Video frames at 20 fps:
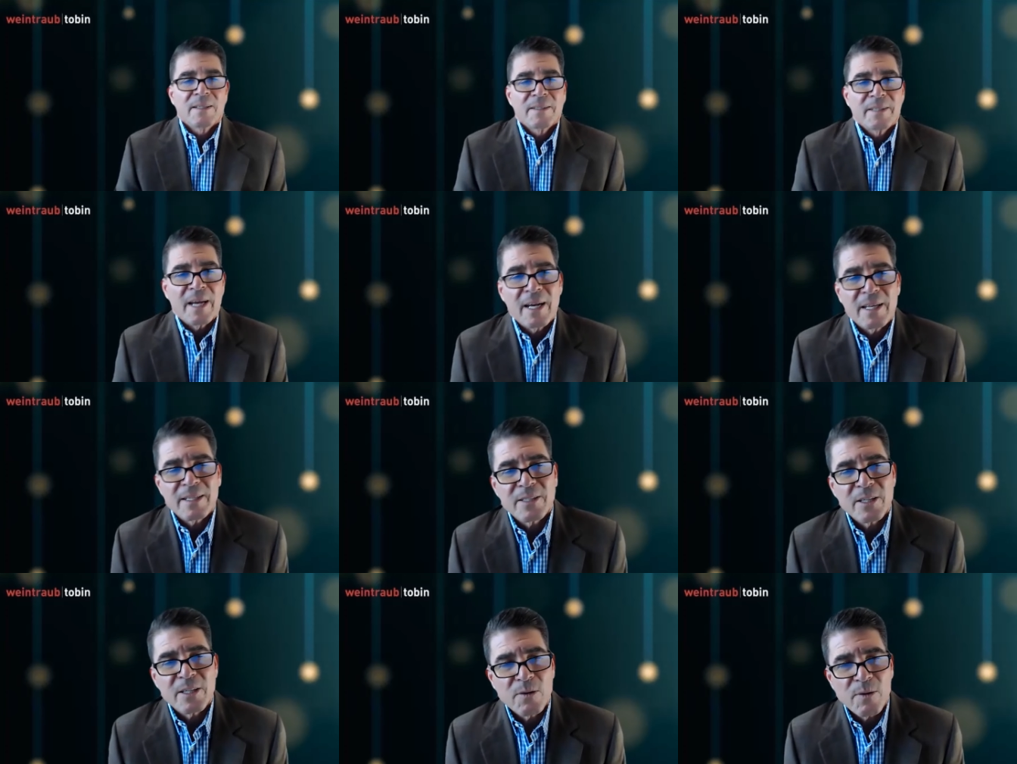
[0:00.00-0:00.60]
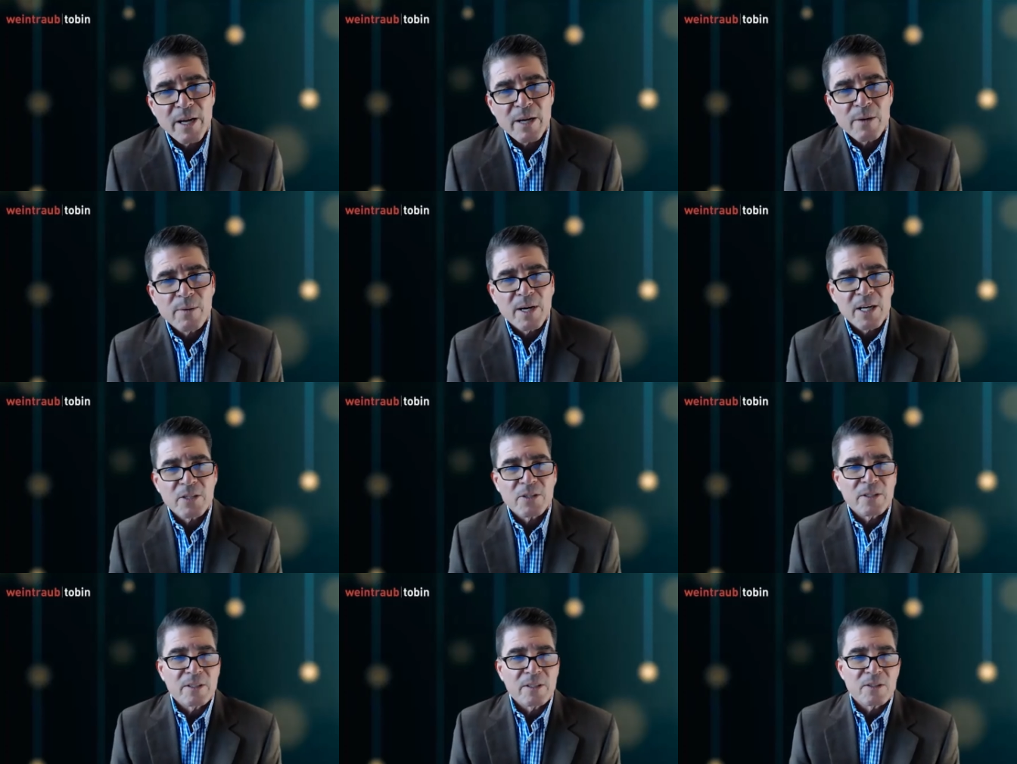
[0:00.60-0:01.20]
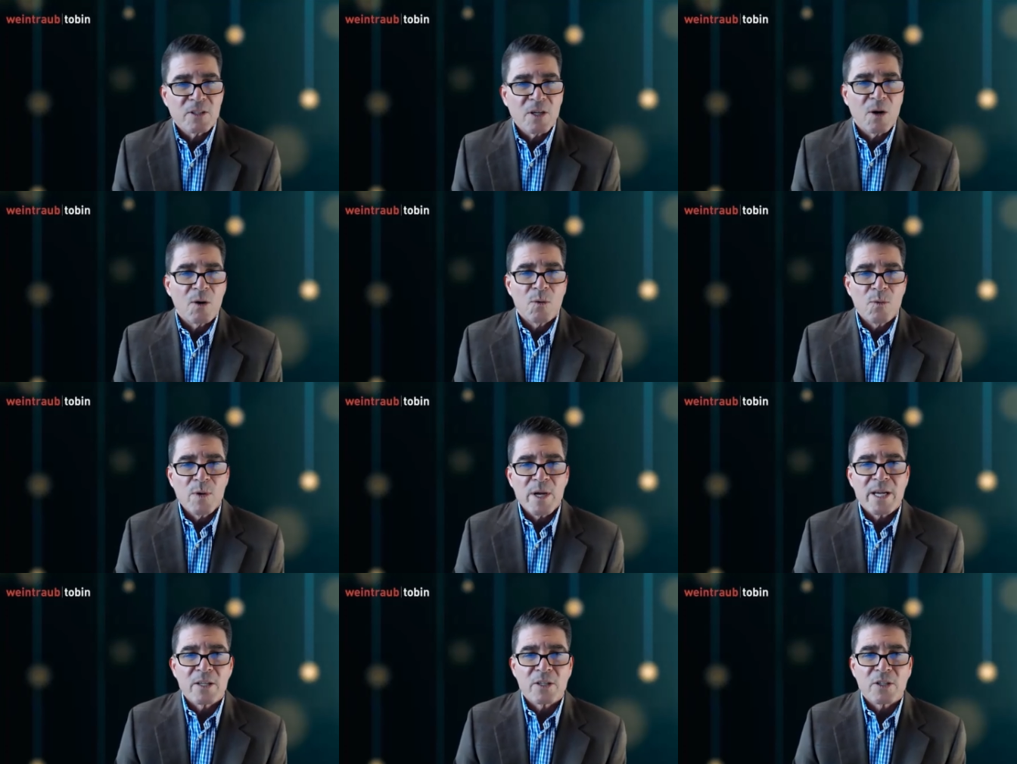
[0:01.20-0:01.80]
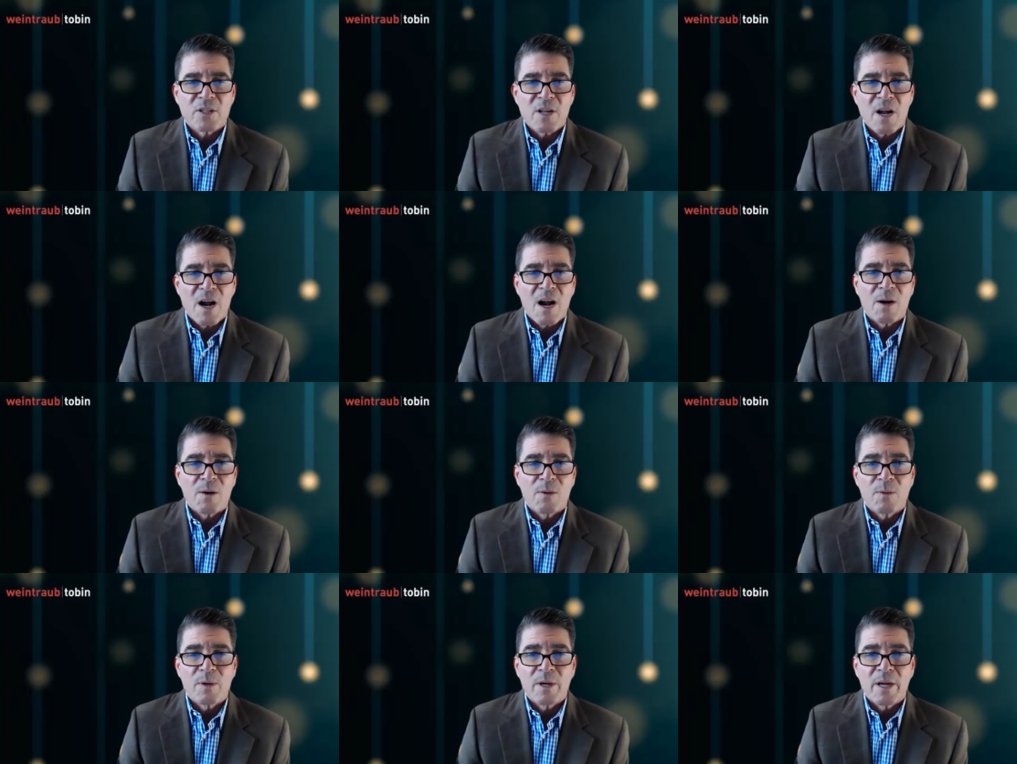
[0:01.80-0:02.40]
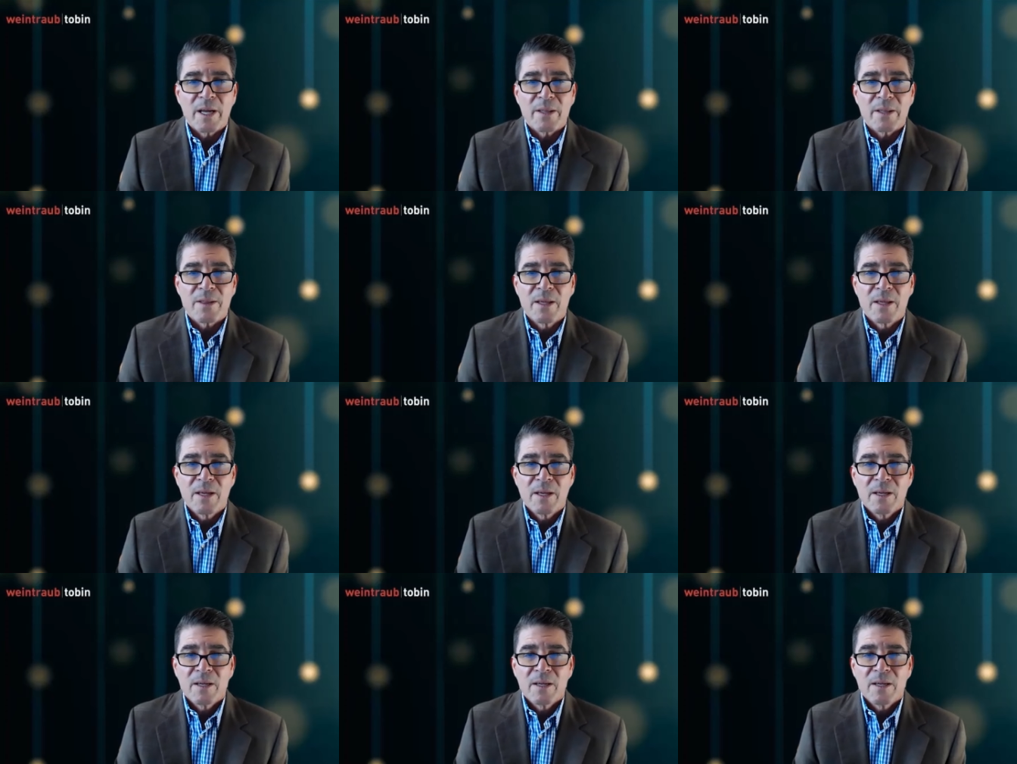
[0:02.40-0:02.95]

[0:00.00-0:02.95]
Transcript: Yeah, that's a great question. So we can start with